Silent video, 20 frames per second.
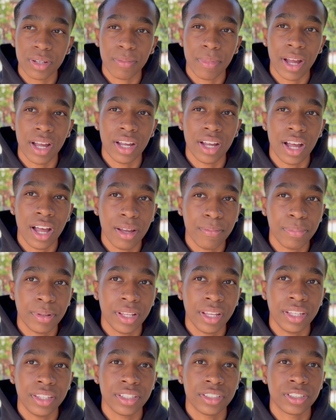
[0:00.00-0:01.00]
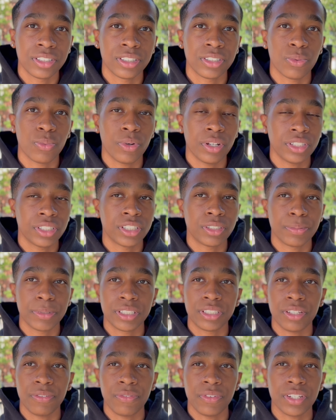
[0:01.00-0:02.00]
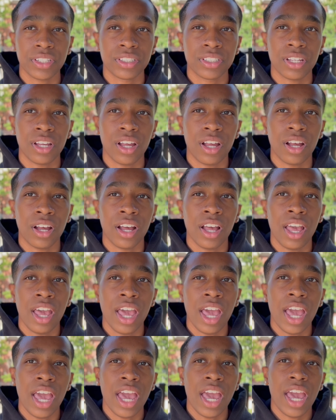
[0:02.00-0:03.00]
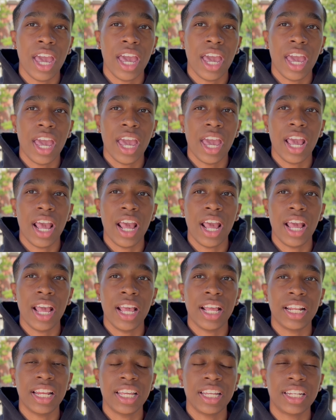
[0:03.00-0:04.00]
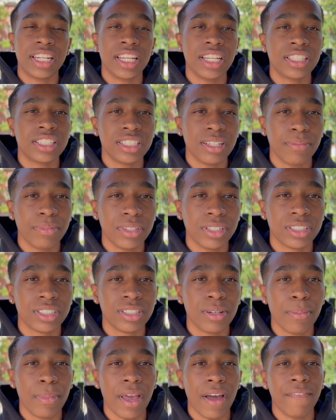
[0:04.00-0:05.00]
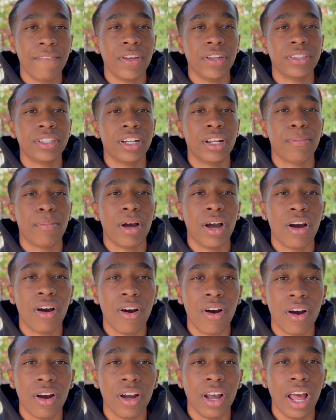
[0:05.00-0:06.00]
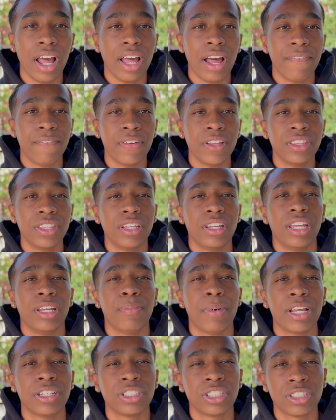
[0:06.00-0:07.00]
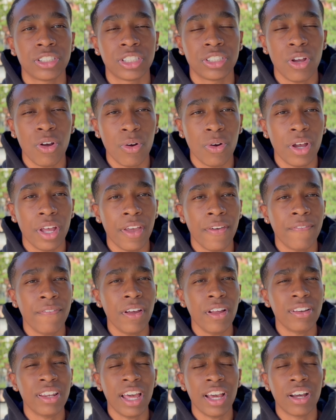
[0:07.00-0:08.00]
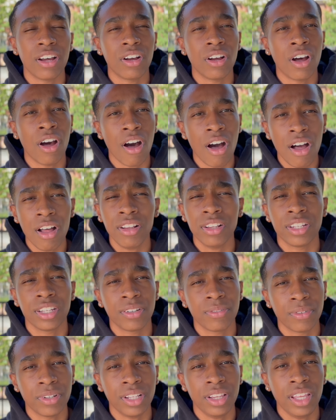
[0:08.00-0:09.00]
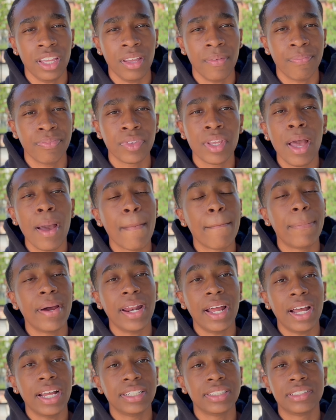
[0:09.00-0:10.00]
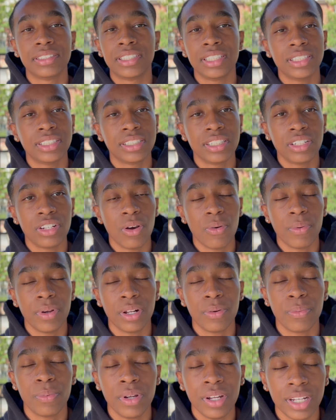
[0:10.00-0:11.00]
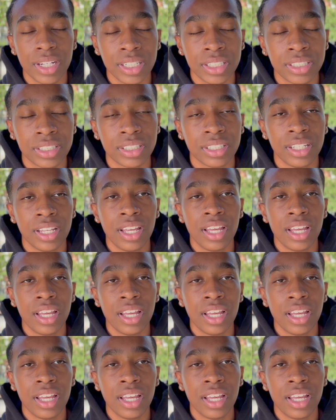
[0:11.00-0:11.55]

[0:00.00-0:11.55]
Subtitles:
My aunt played this one specific song, and it did something to me. I felt it in my heart. I felt it in my soul. It felt like a calling, really, but I just didn't know what it was.